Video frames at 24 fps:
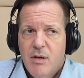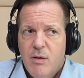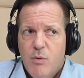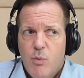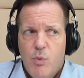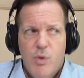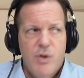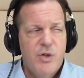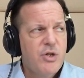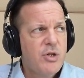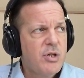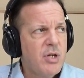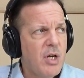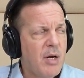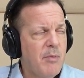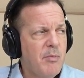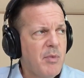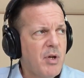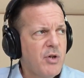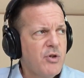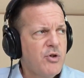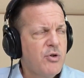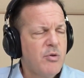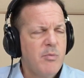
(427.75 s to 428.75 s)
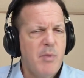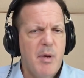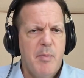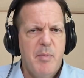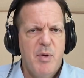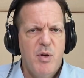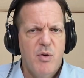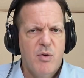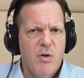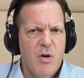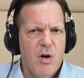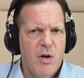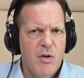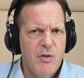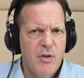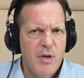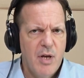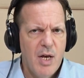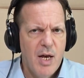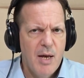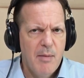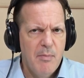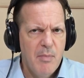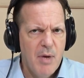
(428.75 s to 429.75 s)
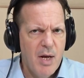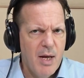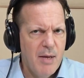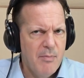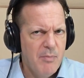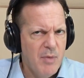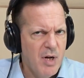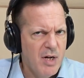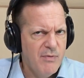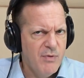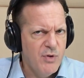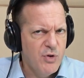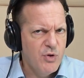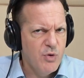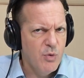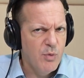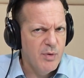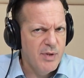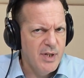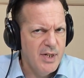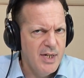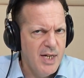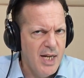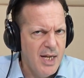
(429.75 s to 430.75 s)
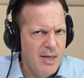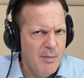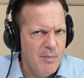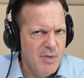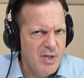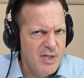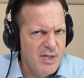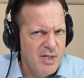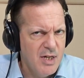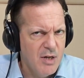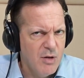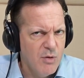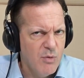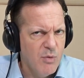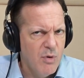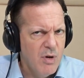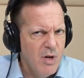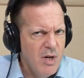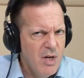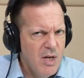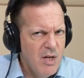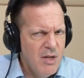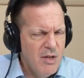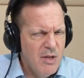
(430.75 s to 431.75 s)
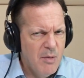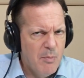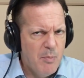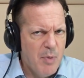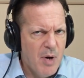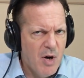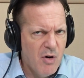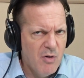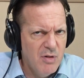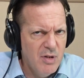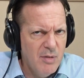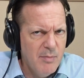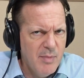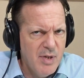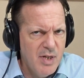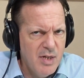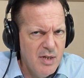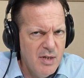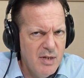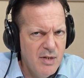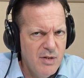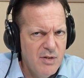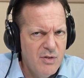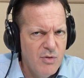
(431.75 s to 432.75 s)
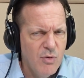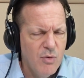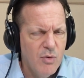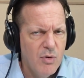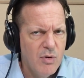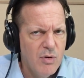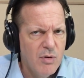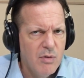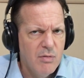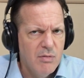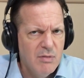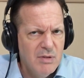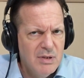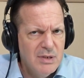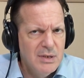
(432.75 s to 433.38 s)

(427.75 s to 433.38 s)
which I'm not sure, maybe you call it, I'm not even sure what the name is here, the Parliament, or